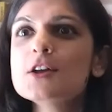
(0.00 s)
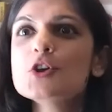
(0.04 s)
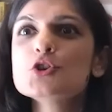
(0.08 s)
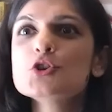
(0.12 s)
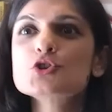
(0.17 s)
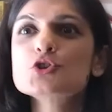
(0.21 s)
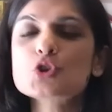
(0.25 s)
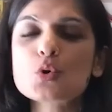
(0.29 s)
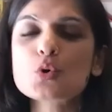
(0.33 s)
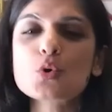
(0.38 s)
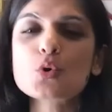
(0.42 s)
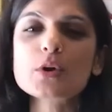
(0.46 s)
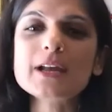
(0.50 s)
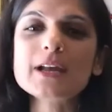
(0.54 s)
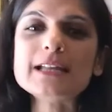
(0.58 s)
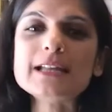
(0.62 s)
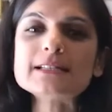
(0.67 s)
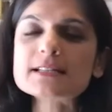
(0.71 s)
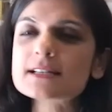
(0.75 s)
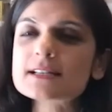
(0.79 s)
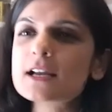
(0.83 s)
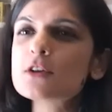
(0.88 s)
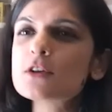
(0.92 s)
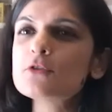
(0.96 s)
So
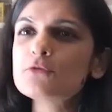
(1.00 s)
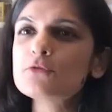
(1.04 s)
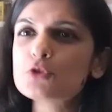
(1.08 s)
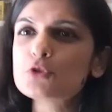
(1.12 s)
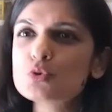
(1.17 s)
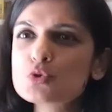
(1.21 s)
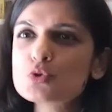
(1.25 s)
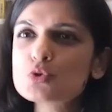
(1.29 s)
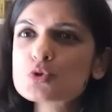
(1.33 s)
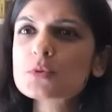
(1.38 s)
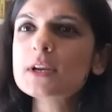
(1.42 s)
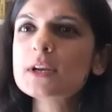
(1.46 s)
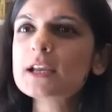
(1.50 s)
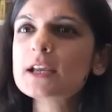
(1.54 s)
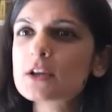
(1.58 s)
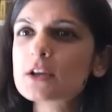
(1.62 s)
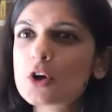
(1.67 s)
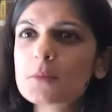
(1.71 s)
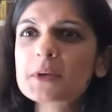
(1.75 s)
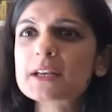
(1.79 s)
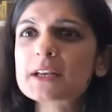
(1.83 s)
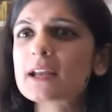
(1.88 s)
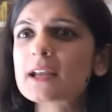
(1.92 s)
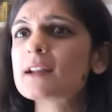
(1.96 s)
instead of usual
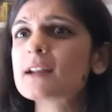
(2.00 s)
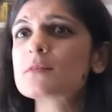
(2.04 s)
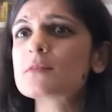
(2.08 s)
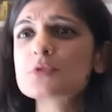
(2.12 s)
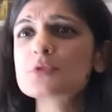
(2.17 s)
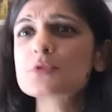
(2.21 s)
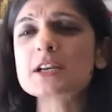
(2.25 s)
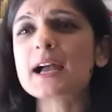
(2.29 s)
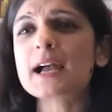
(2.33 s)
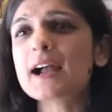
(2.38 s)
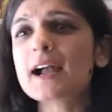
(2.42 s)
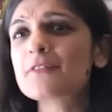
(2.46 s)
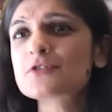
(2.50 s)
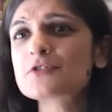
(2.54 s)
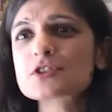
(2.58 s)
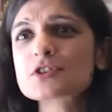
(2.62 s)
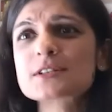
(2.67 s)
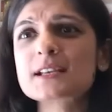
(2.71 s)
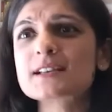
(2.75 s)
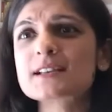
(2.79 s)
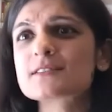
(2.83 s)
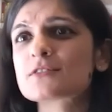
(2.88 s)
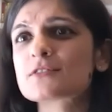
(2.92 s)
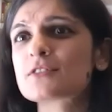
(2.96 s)
economic data, which I have to
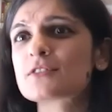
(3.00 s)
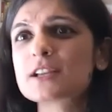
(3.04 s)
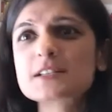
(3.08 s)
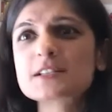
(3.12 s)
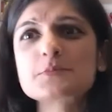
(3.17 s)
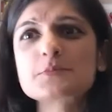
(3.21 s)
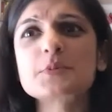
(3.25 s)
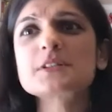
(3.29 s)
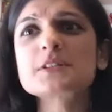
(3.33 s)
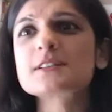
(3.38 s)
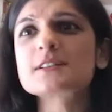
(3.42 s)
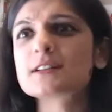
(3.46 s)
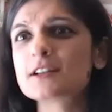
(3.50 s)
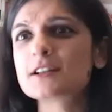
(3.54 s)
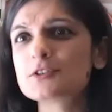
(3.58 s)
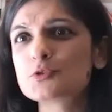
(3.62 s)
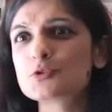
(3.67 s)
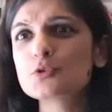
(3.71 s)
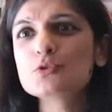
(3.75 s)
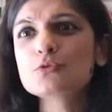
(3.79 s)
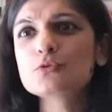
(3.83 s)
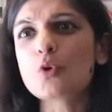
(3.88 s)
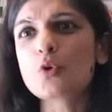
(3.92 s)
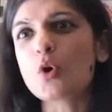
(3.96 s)
say as a rates person, I
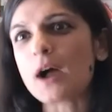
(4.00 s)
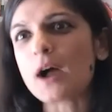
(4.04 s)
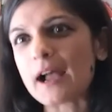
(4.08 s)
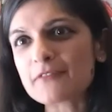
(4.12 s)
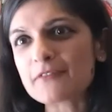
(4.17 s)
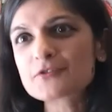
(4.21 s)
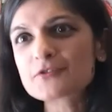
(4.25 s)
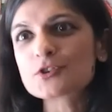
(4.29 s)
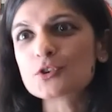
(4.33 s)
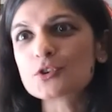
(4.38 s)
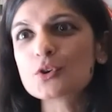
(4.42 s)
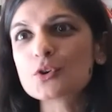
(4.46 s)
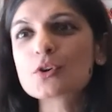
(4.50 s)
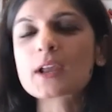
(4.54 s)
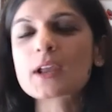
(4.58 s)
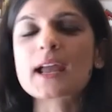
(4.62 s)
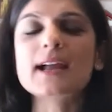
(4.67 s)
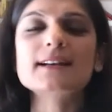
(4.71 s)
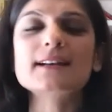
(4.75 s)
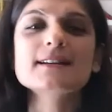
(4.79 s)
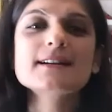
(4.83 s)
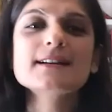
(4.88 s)
do not have to look at,